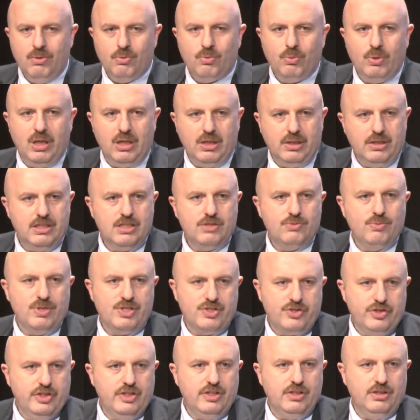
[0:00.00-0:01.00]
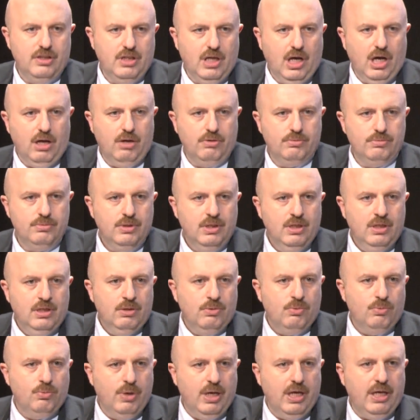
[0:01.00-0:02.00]
Well, this was written down
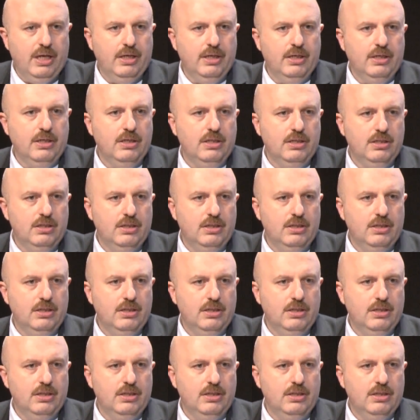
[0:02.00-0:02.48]
when